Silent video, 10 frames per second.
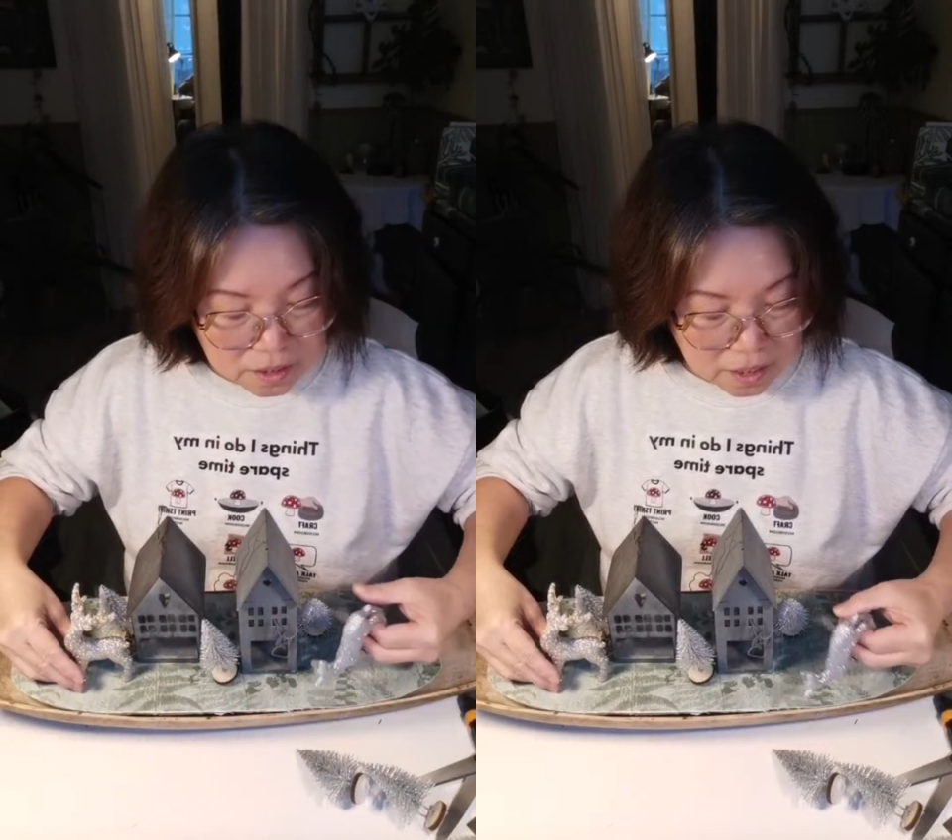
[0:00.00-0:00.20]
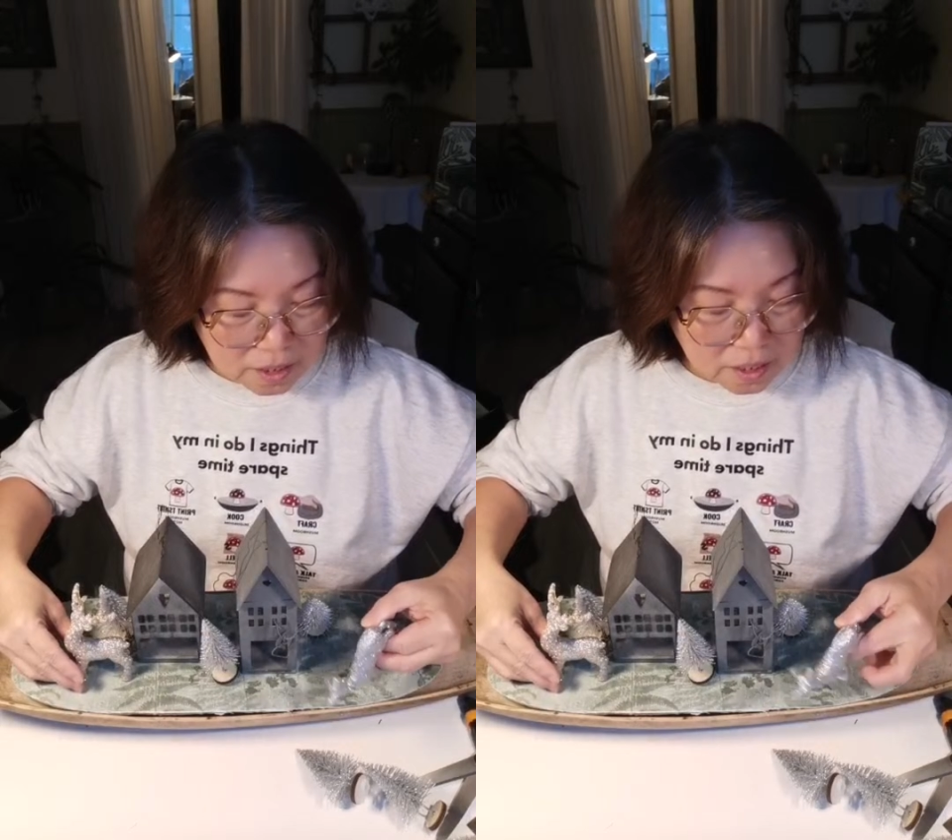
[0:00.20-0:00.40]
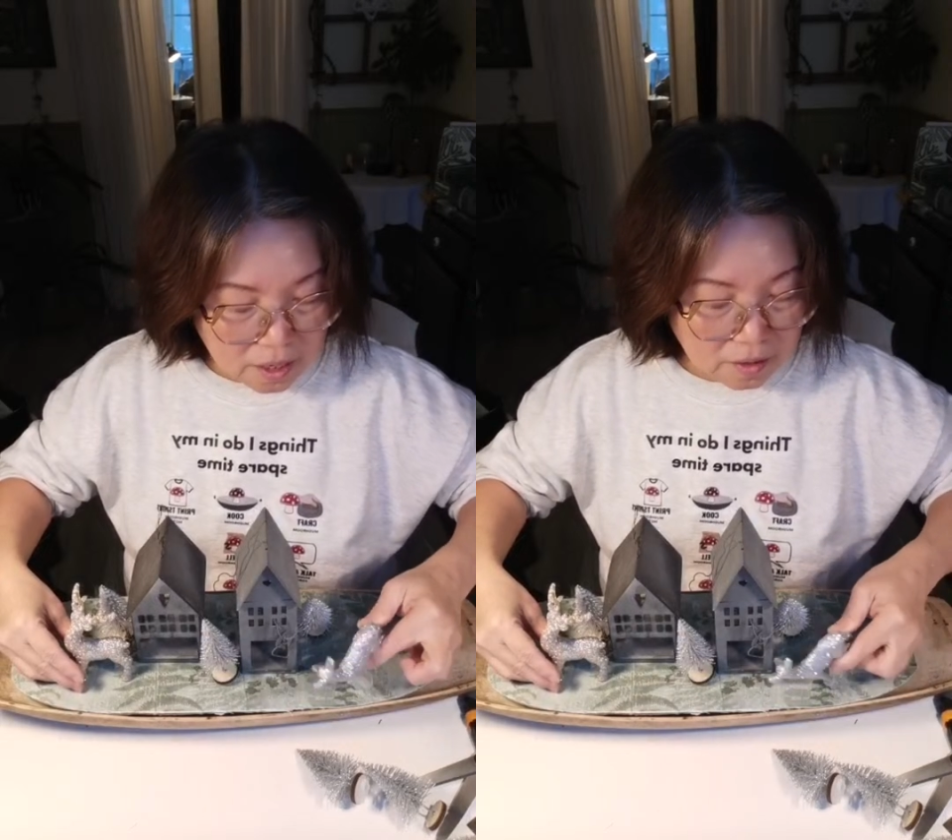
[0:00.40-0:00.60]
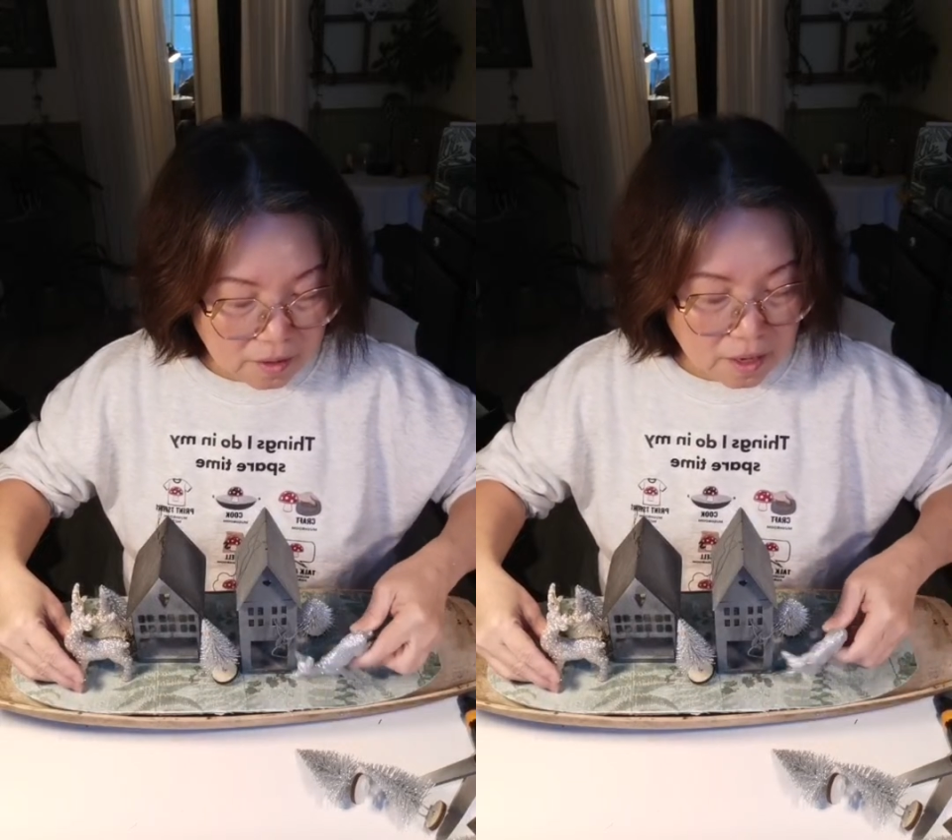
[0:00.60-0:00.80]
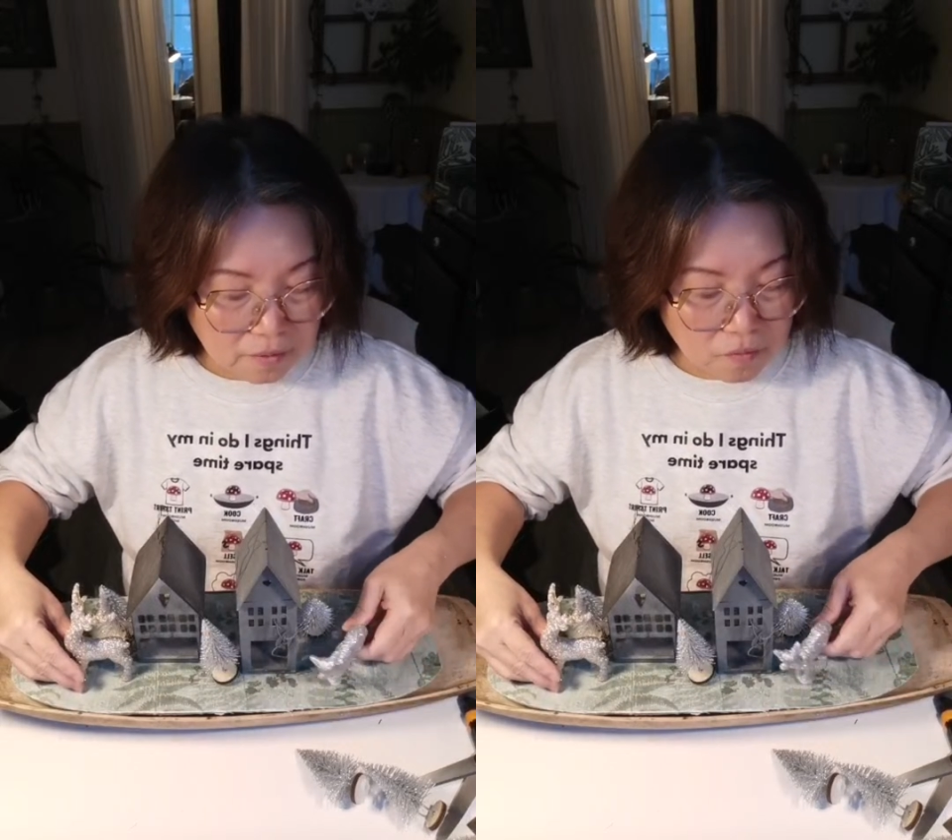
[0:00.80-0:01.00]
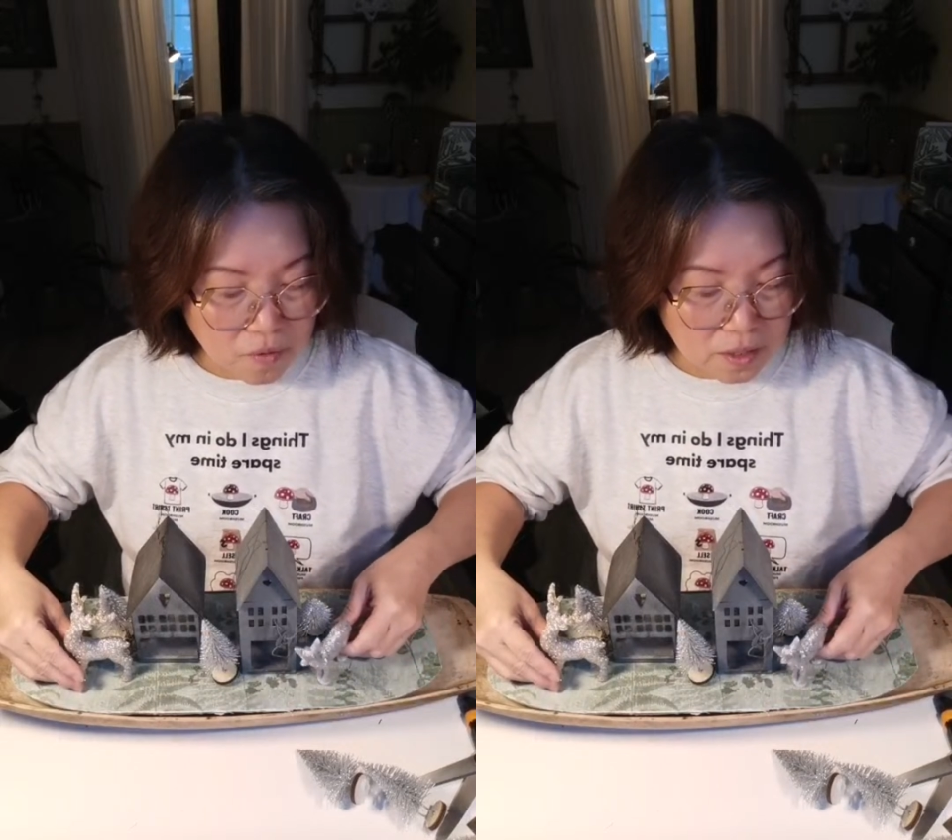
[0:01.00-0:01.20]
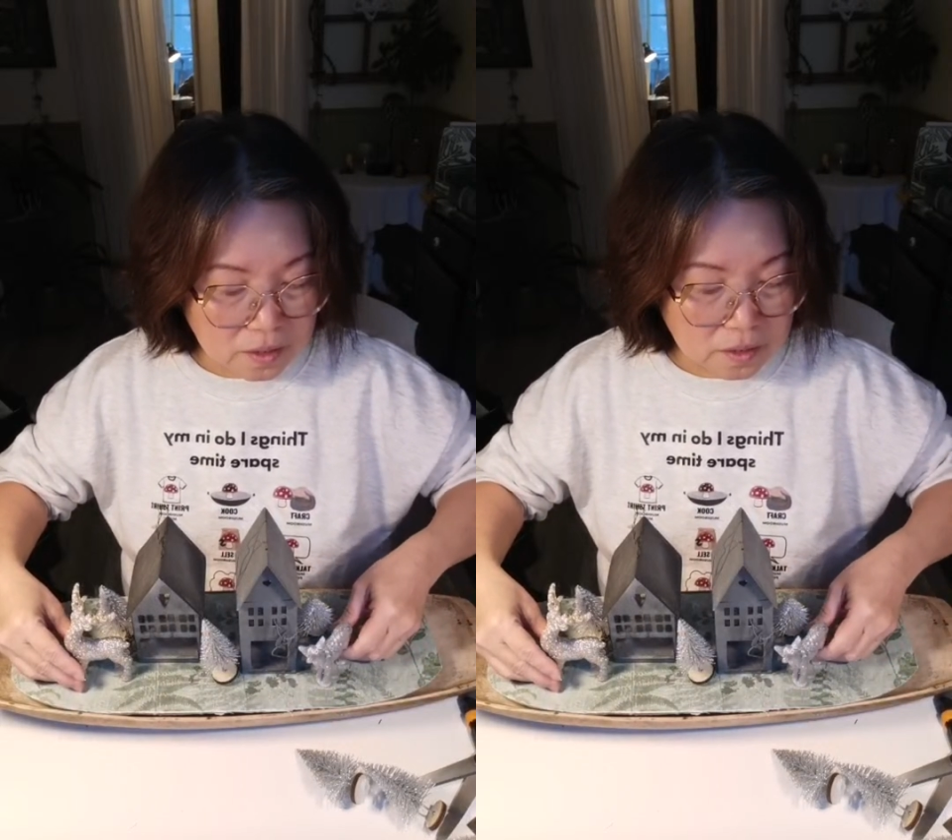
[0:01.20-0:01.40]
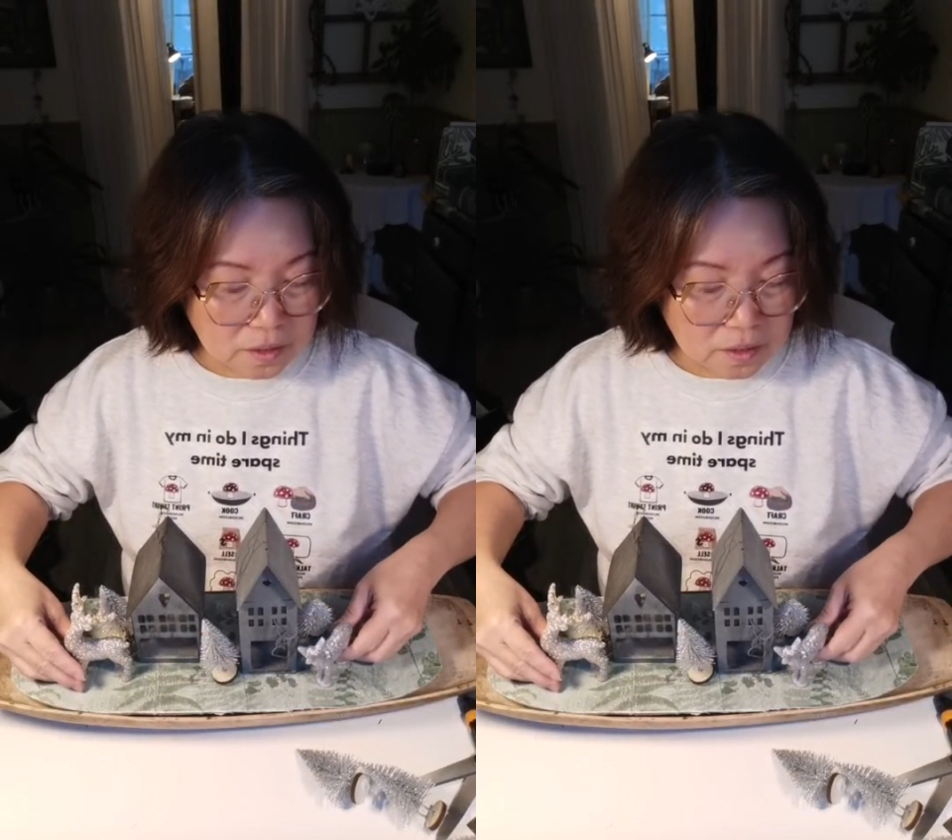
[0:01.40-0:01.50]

and then I'll have one